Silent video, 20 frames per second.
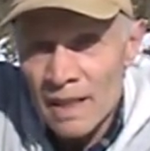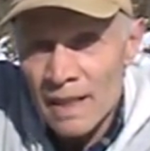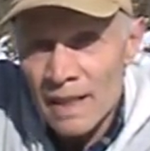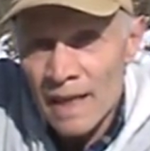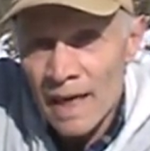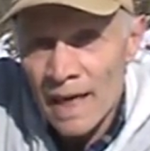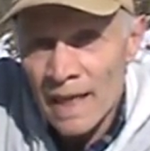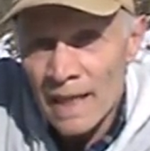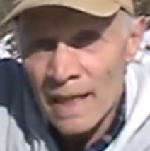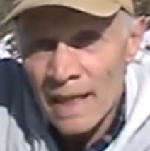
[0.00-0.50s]

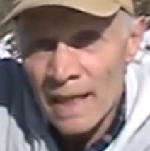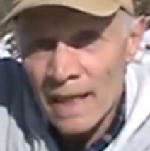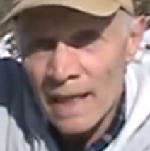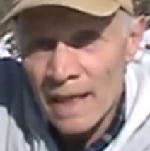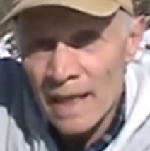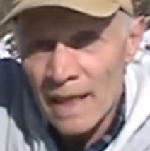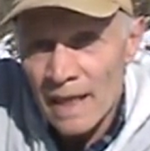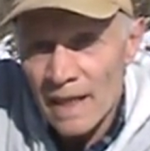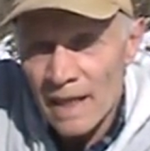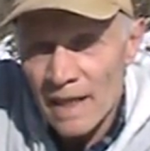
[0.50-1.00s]
that
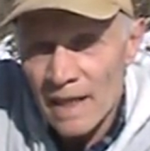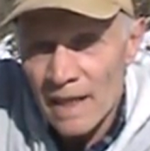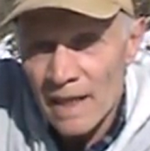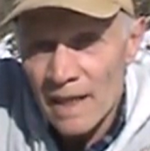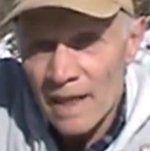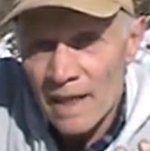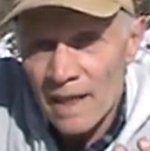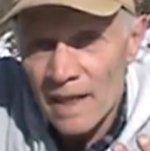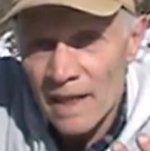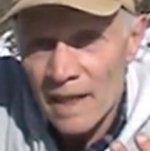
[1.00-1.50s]

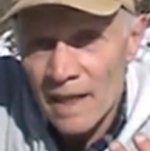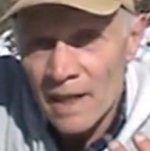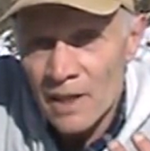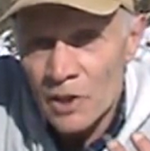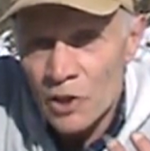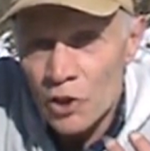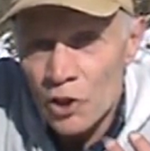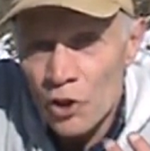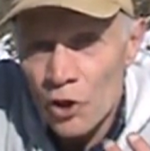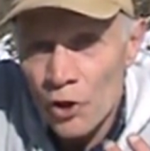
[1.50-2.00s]

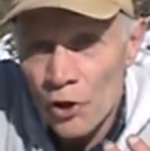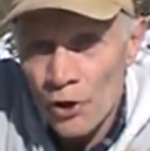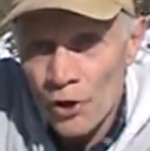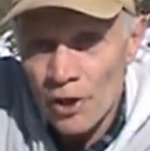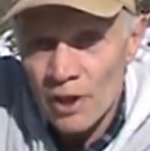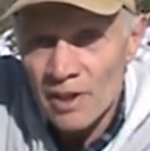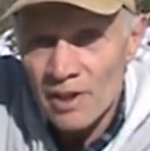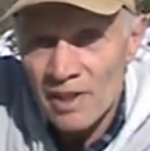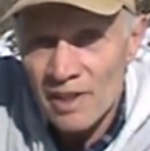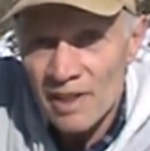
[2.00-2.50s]
is
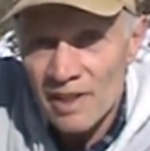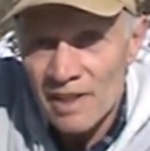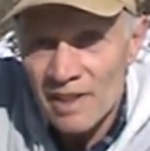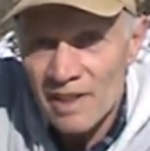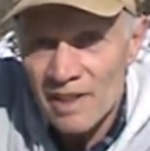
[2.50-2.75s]
hurt